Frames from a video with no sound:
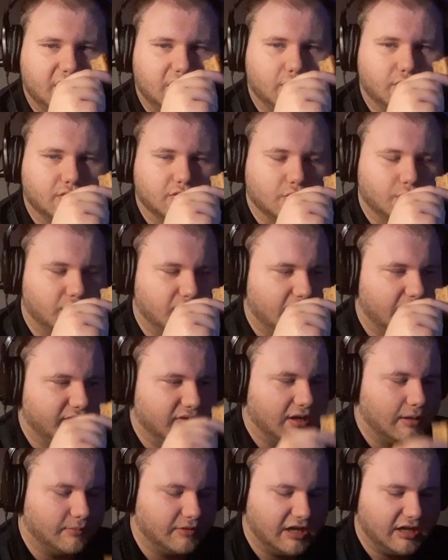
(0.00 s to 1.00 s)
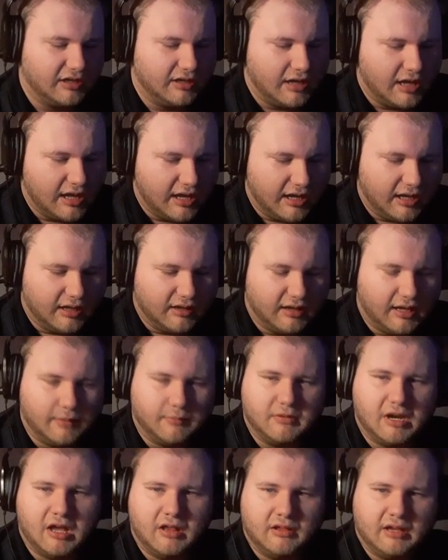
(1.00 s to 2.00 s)
you or whatever. I'm not,
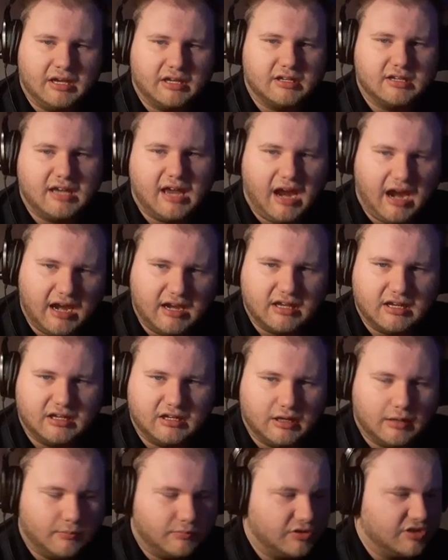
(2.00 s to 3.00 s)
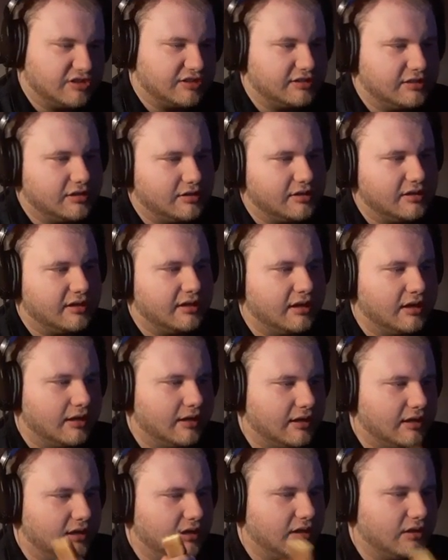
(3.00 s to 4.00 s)
like, hating. I'm just
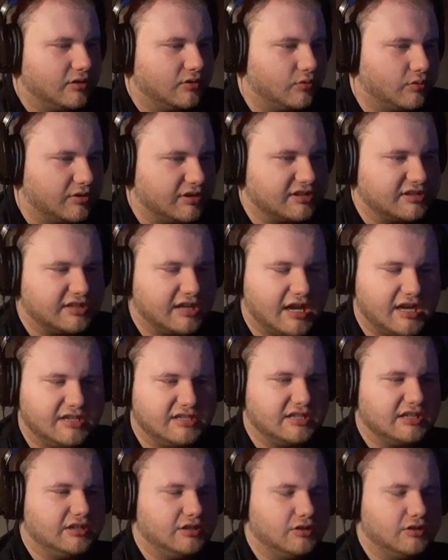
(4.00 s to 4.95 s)
criticizing